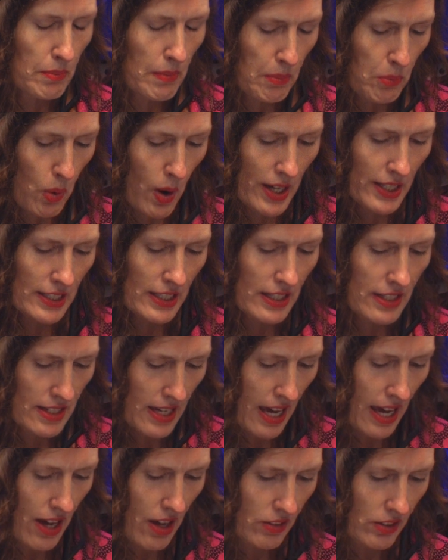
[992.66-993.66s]
went winding
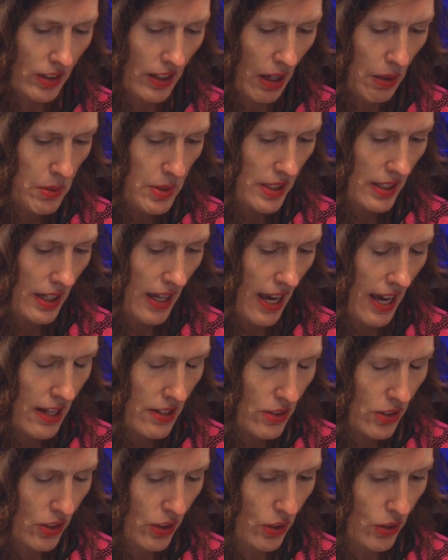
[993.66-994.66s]
down, and I was going to
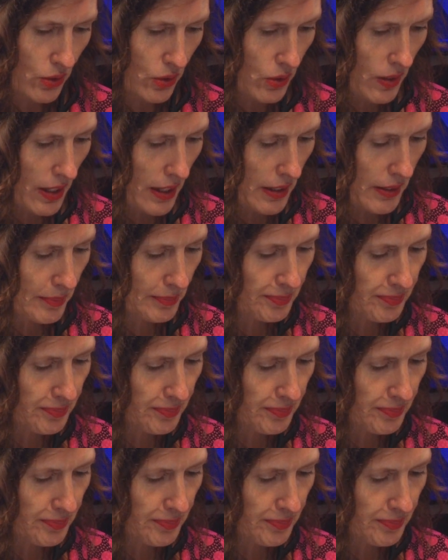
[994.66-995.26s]
ask you